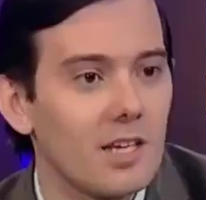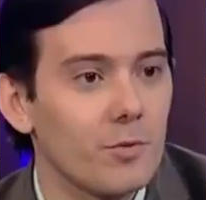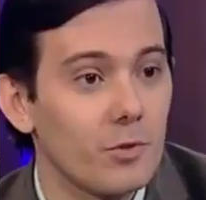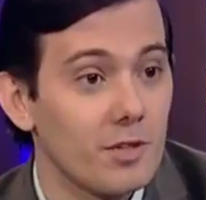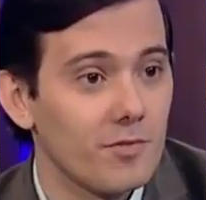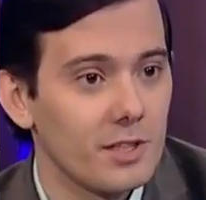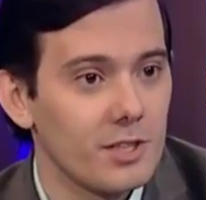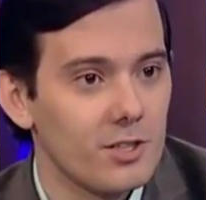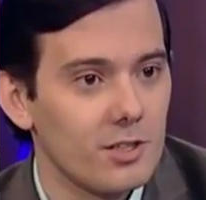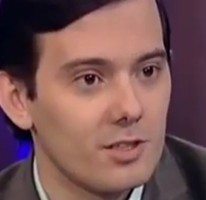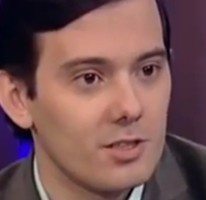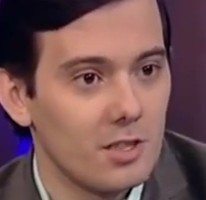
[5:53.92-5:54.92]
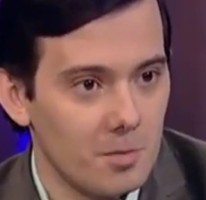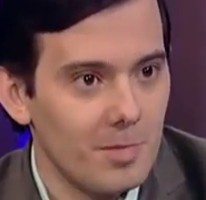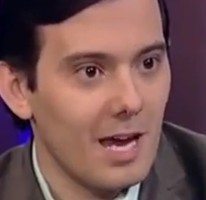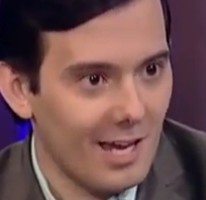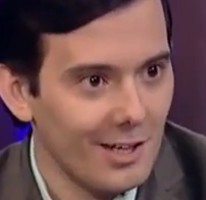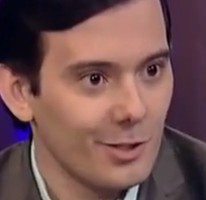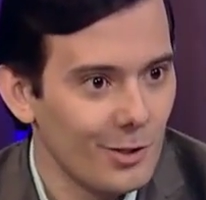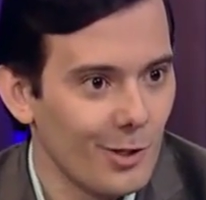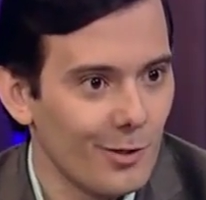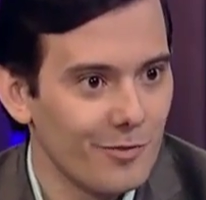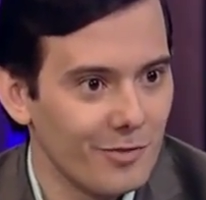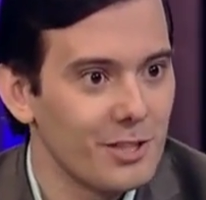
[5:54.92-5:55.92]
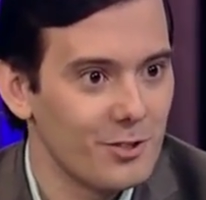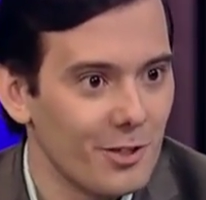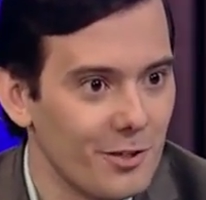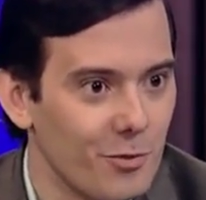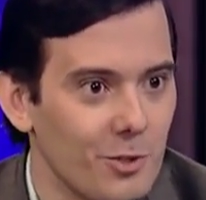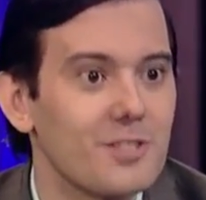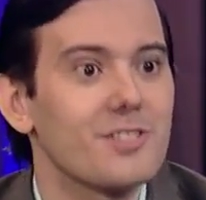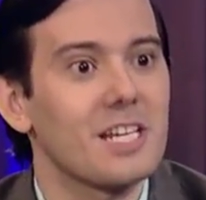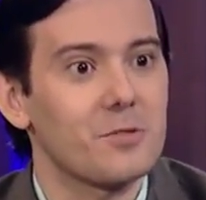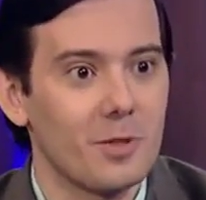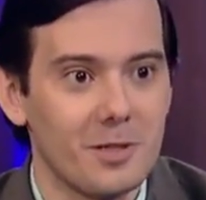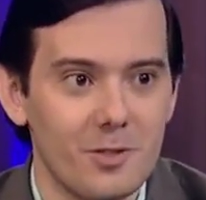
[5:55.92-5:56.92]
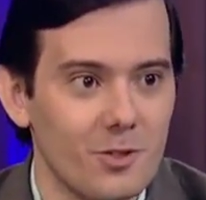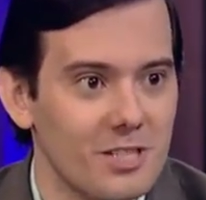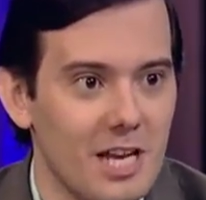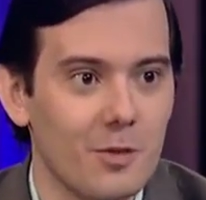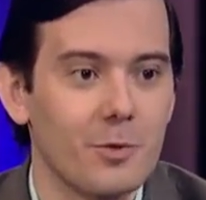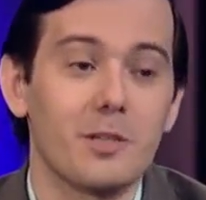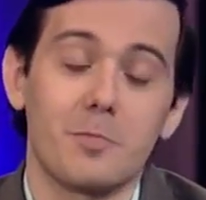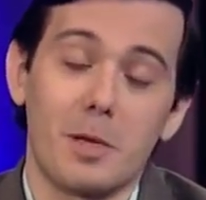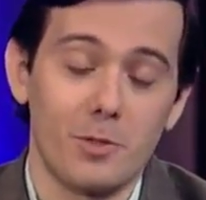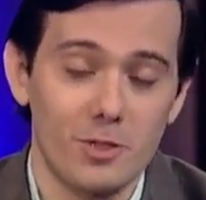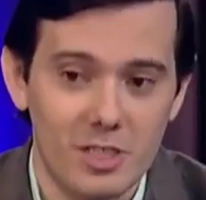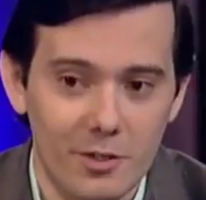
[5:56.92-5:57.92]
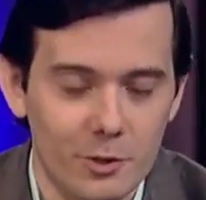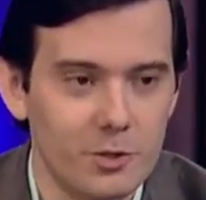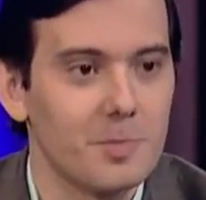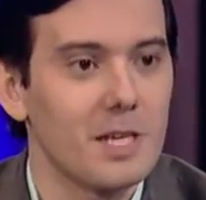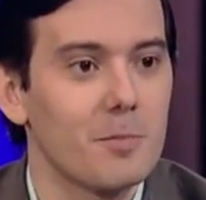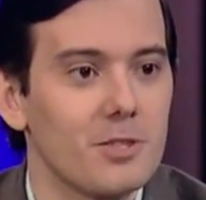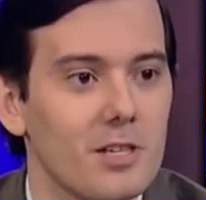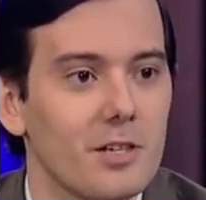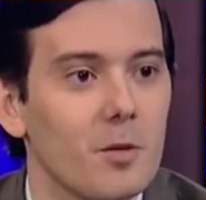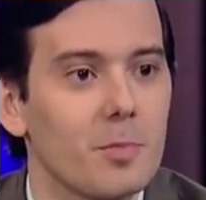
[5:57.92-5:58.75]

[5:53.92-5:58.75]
line with inflation to combat, okay. you know, inflationary forces. That's why your salary, maybe your salary goes up 10% a